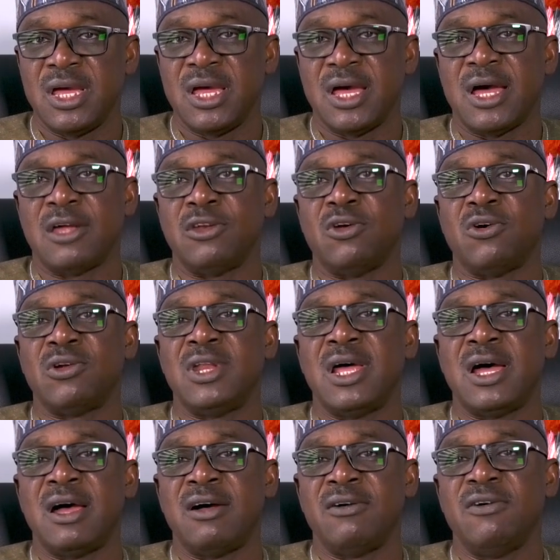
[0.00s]
and
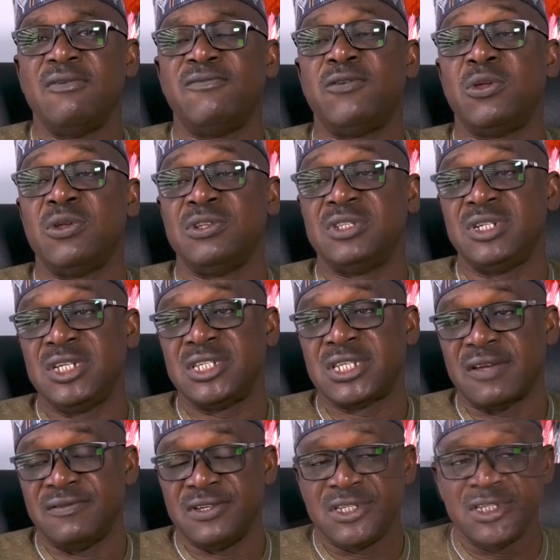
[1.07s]
other voluntary
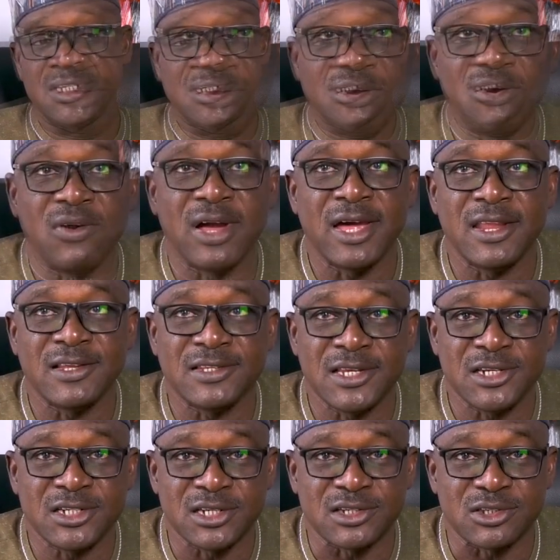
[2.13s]
services
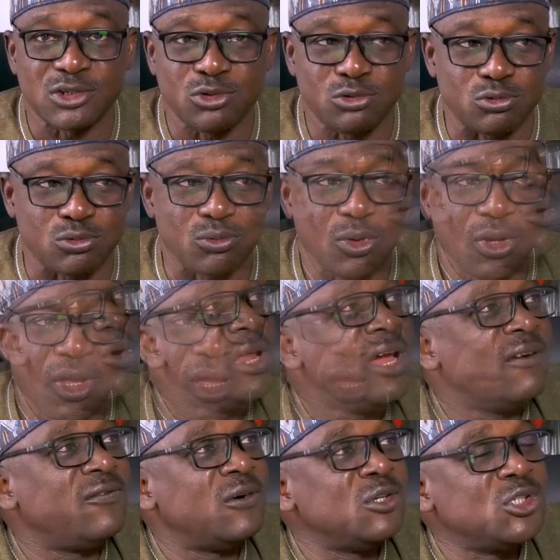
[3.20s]
organizations too. Other
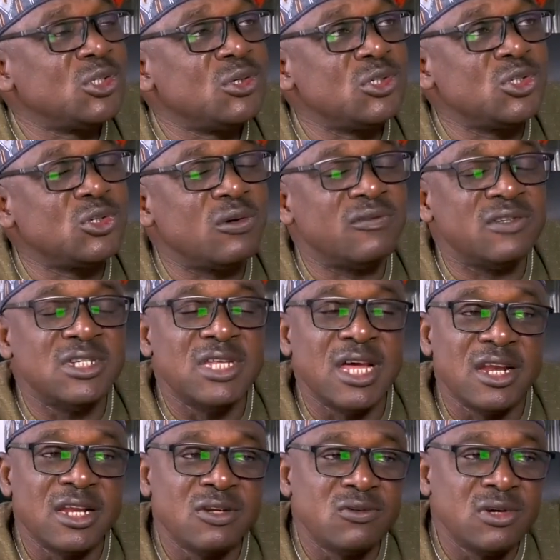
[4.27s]
functions of the
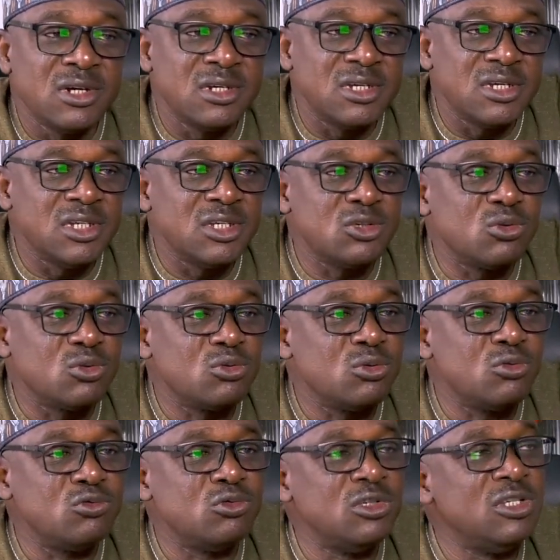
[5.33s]
directorate is
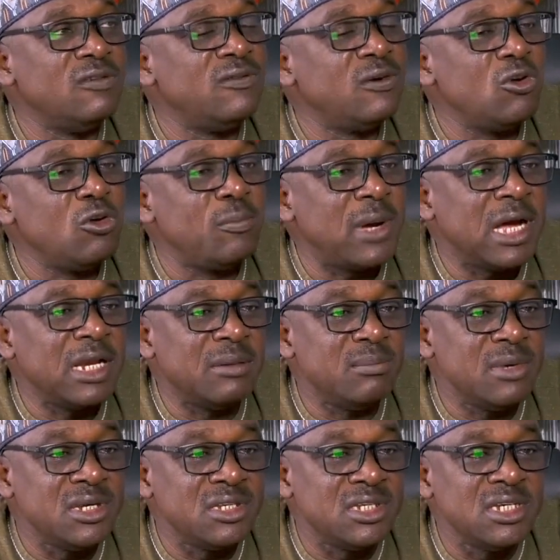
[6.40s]
also to develop and
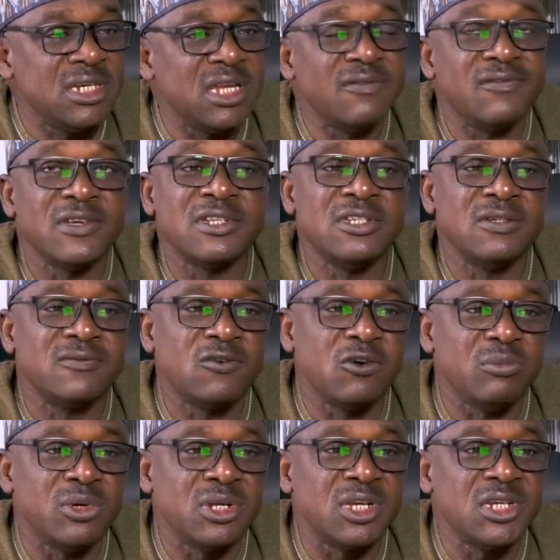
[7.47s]
maintain effective
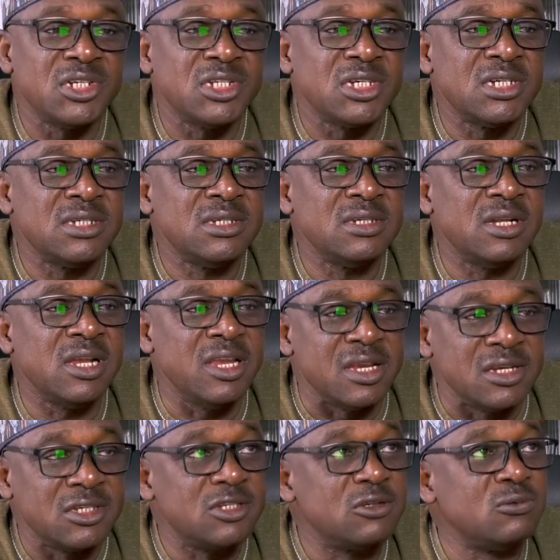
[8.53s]
communication
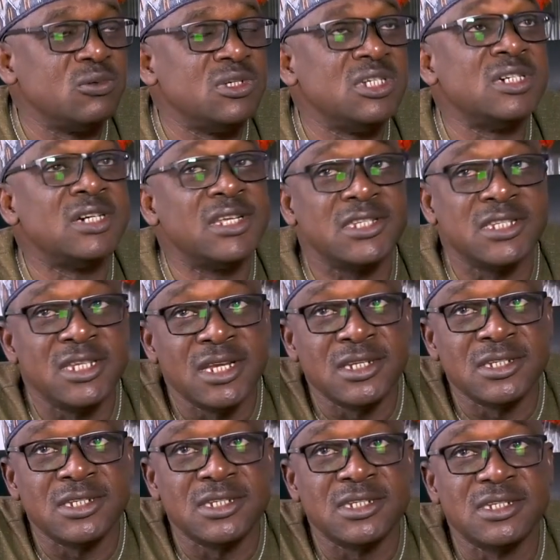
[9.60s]
links with the
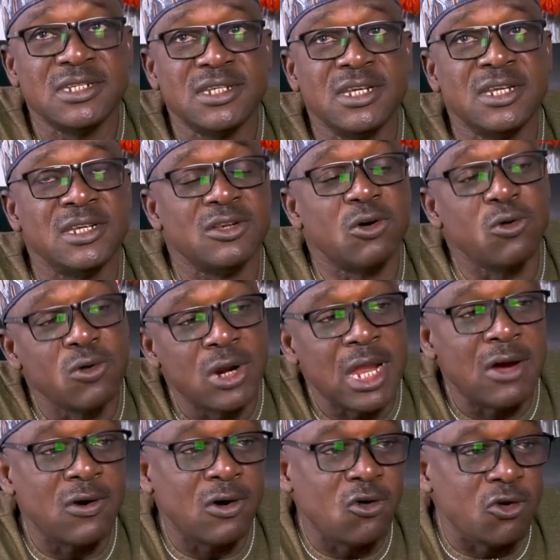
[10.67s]
residents in all
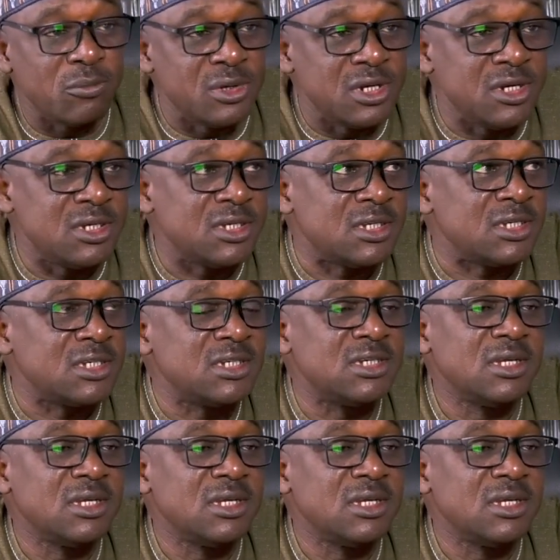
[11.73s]
our communities.